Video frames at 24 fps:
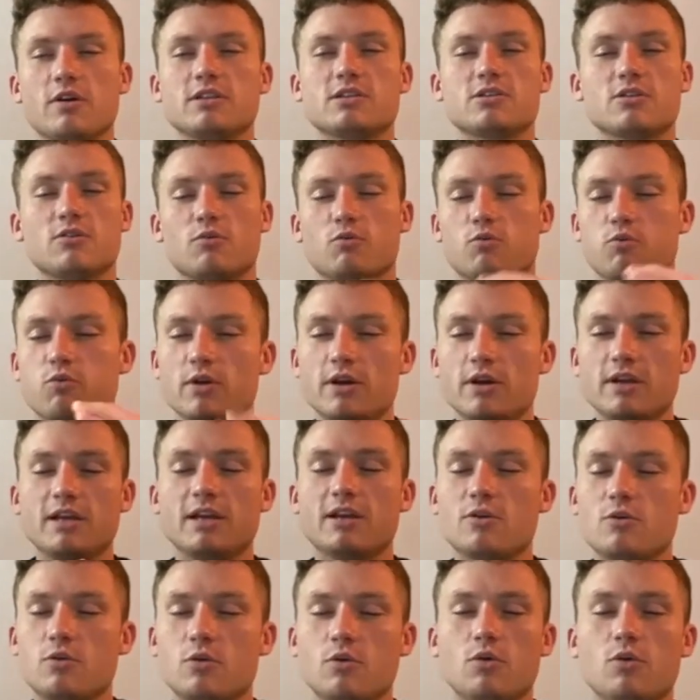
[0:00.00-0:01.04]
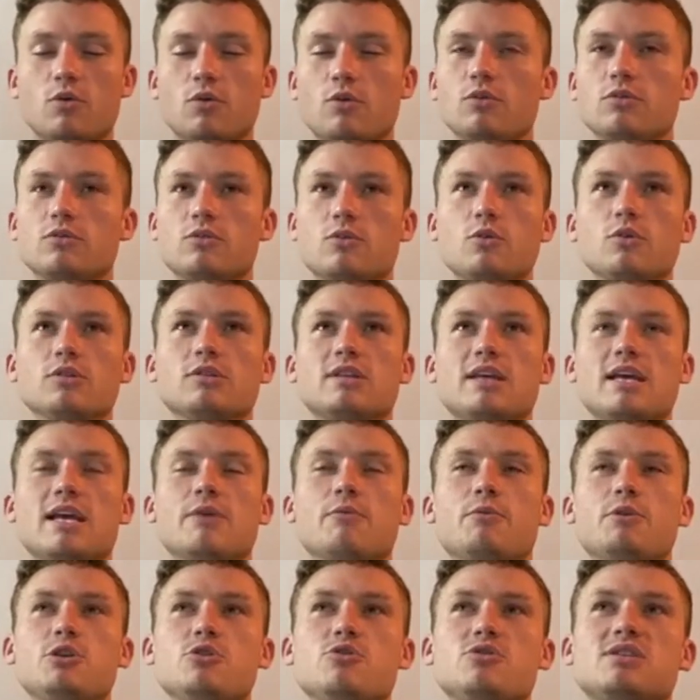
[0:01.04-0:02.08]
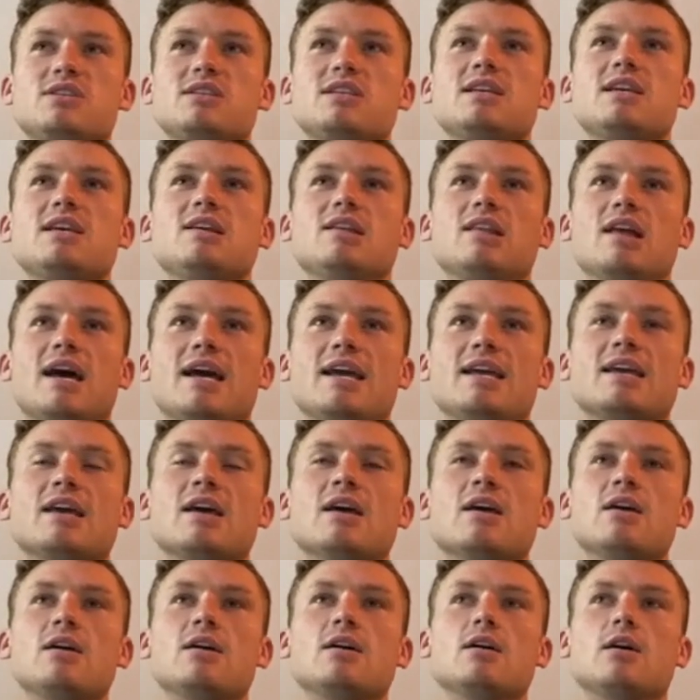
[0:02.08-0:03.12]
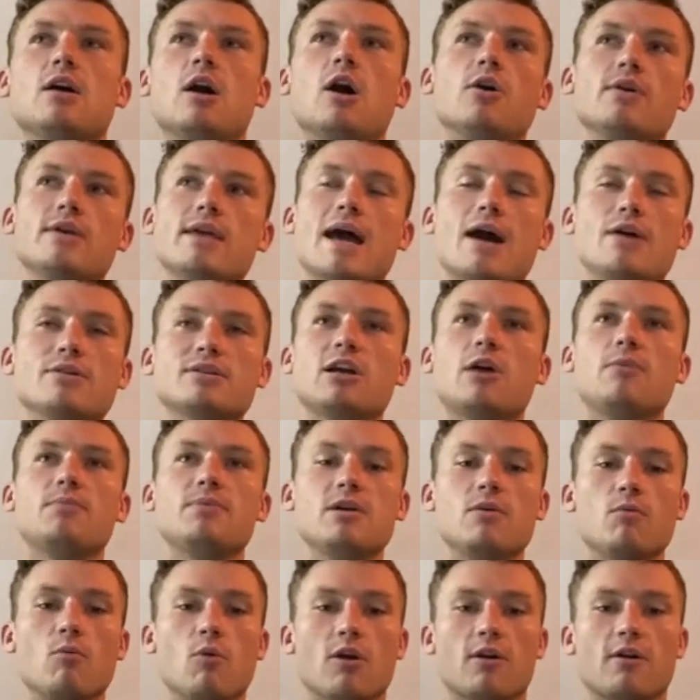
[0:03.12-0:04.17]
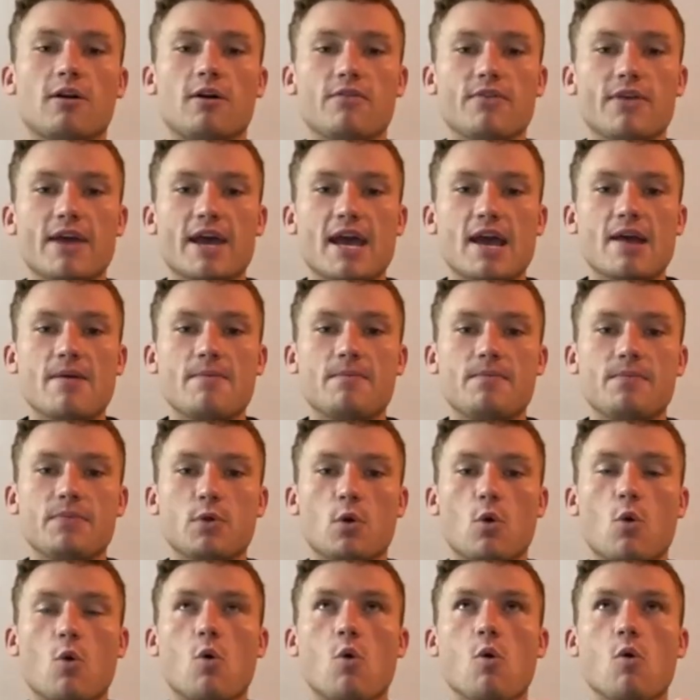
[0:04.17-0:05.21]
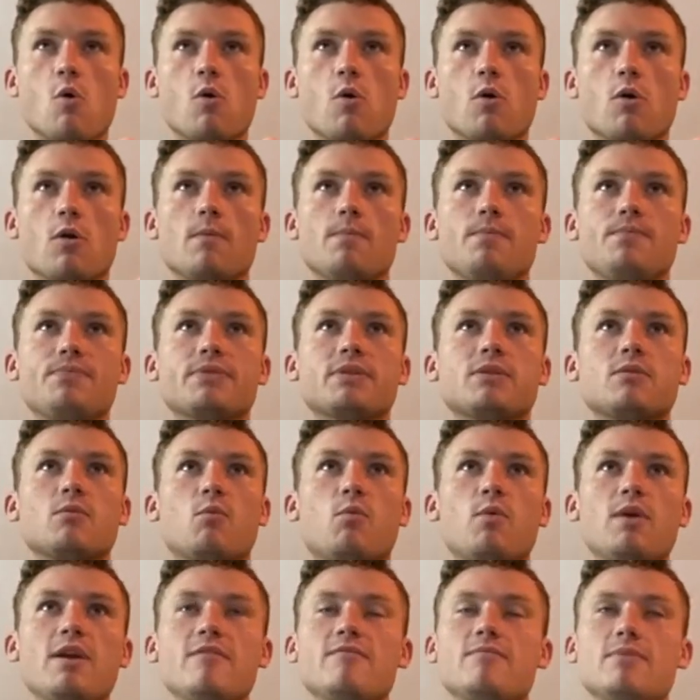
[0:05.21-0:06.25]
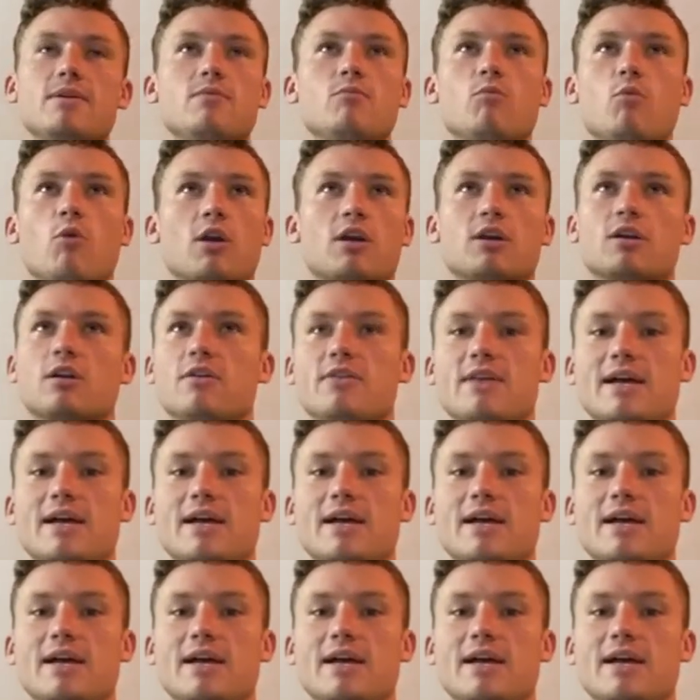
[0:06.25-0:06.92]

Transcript: It's a really cool thing when you see like, oh yeah, I was helping him work on that, or we've been working on that